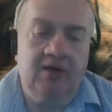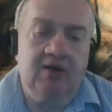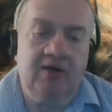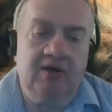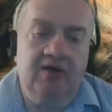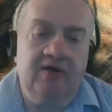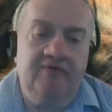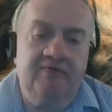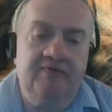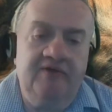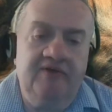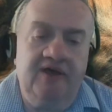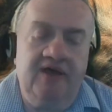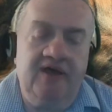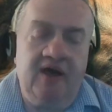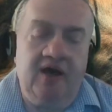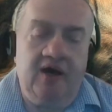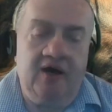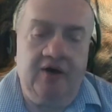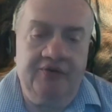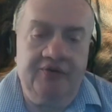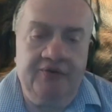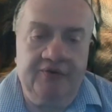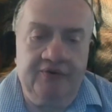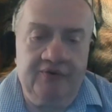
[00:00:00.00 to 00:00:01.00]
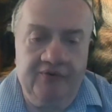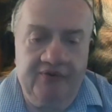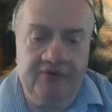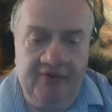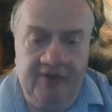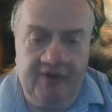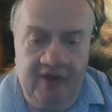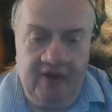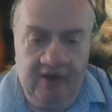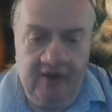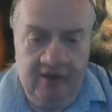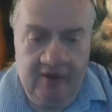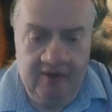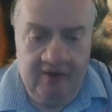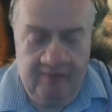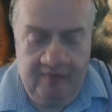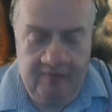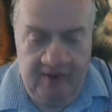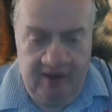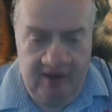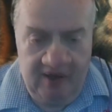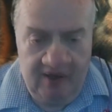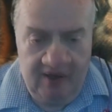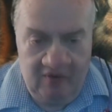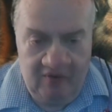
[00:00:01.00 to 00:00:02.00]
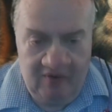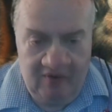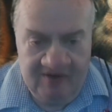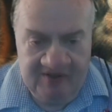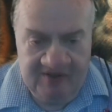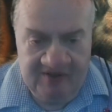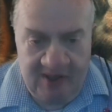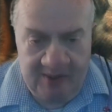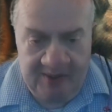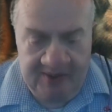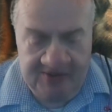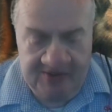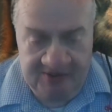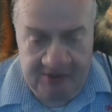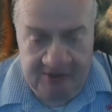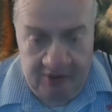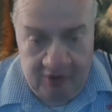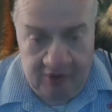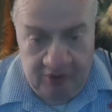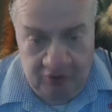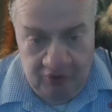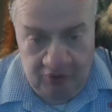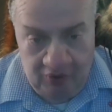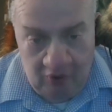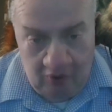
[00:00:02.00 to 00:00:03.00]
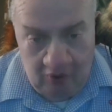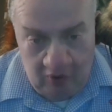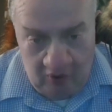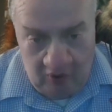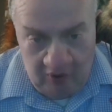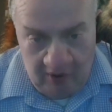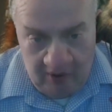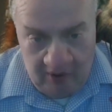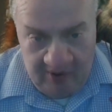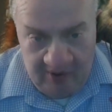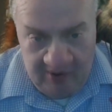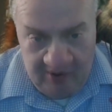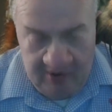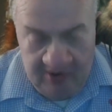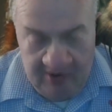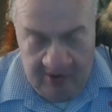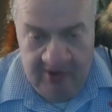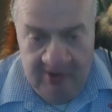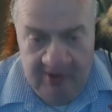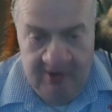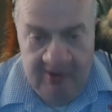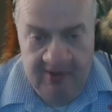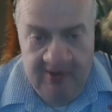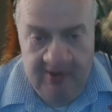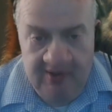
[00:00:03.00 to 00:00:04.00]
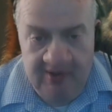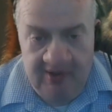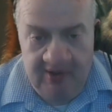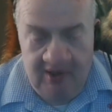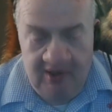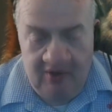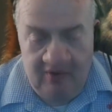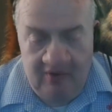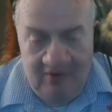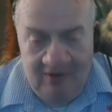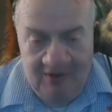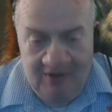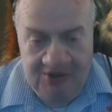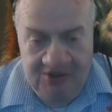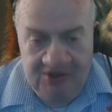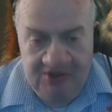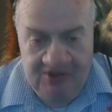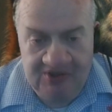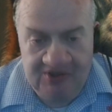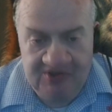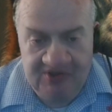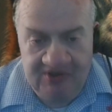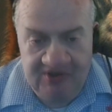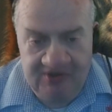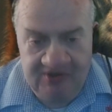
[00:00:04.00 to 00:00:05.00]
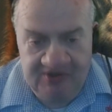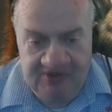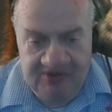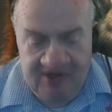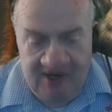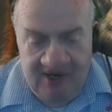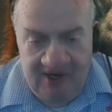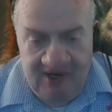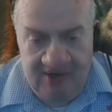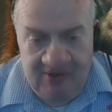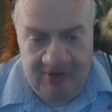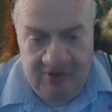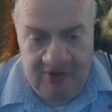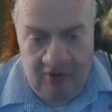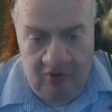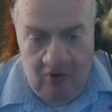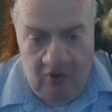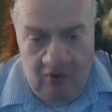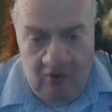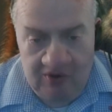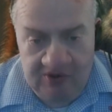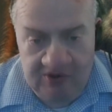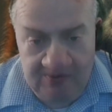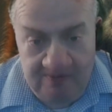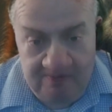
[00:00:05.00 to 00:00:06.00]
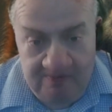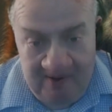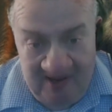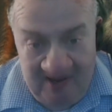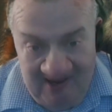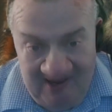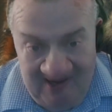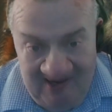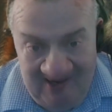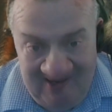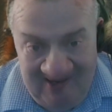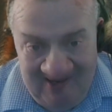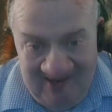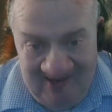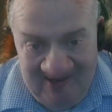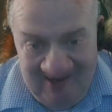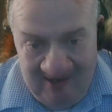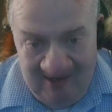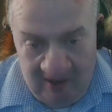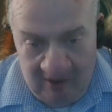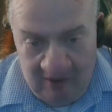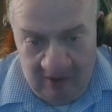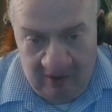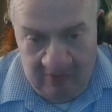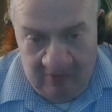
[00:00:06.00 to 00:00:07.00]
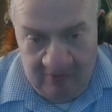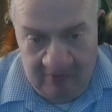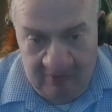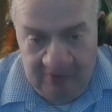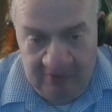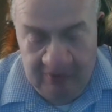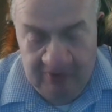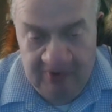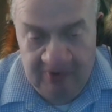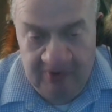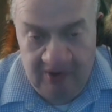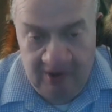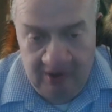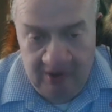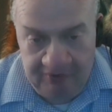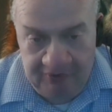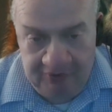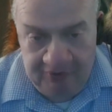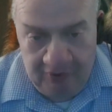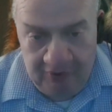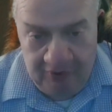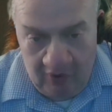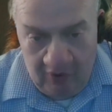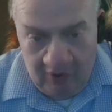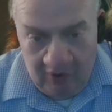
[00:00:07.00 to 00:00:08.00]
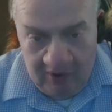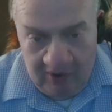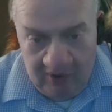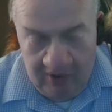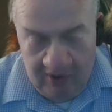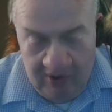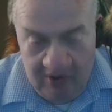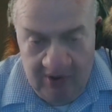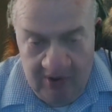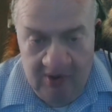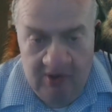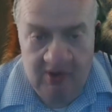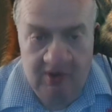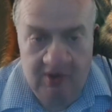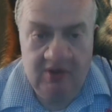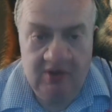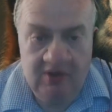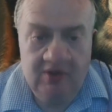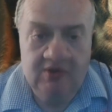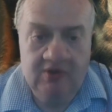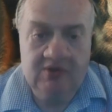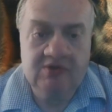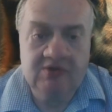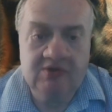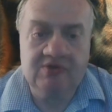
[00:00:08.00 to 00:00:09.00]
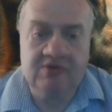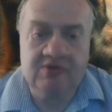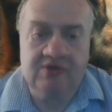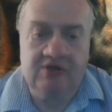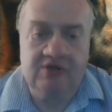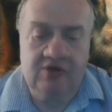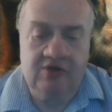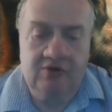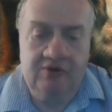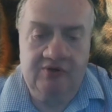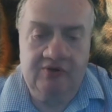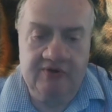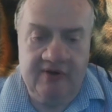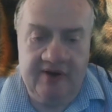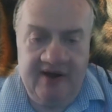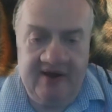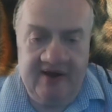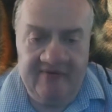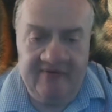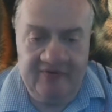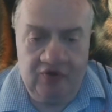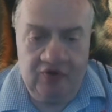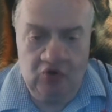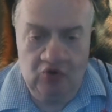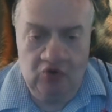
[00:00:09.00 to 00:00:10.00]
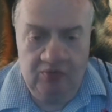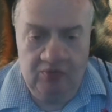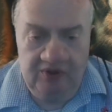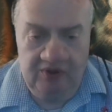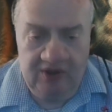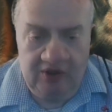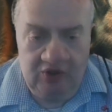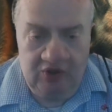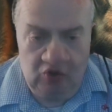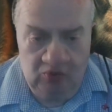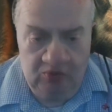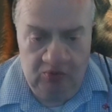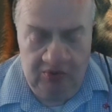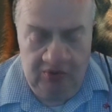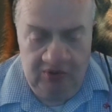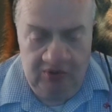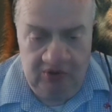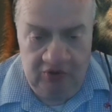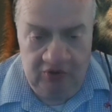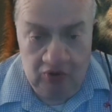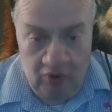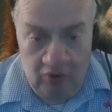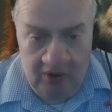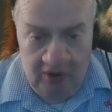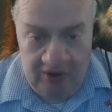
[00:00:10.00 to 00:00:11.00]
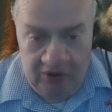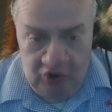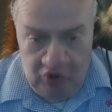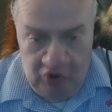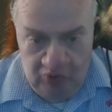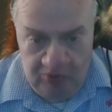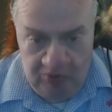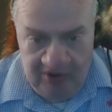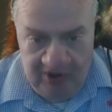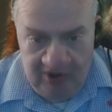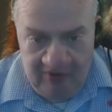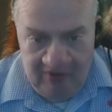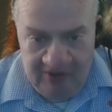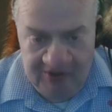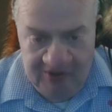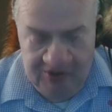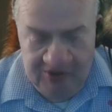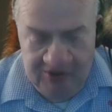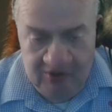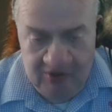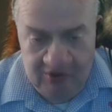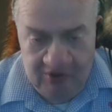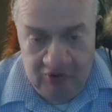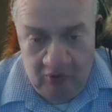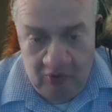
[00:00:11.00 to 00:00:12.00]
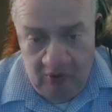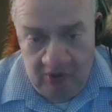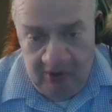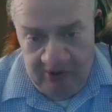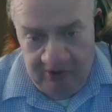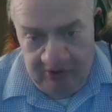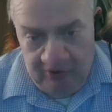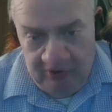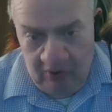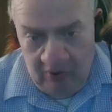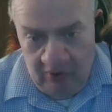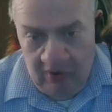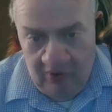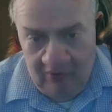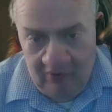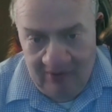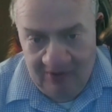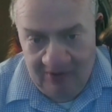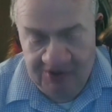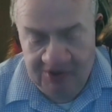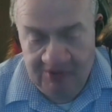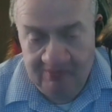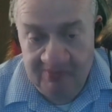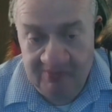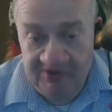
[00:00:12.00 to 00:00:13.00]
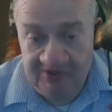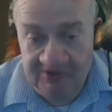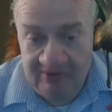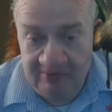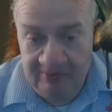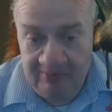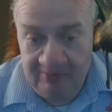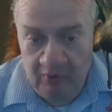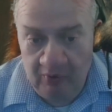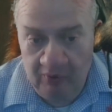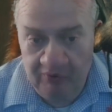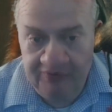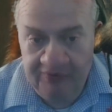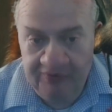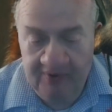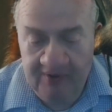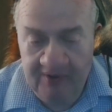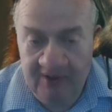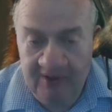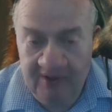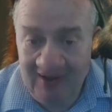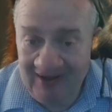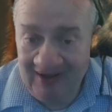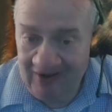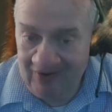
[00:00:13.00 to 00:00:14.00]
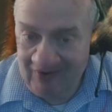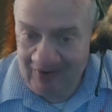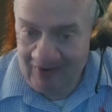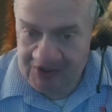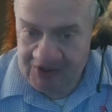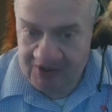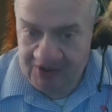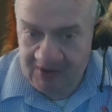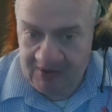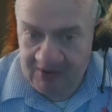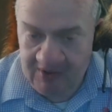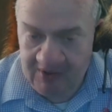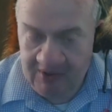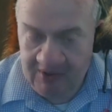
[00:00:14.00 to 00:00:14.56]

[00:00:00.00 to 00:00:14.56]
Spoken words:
If the other thing being aggressed at is another dog, aggression is the desire to cause pain and harm to the other dog. So you either have human on human, dog on human aggression or dog on dog aggression, but they're both aggression.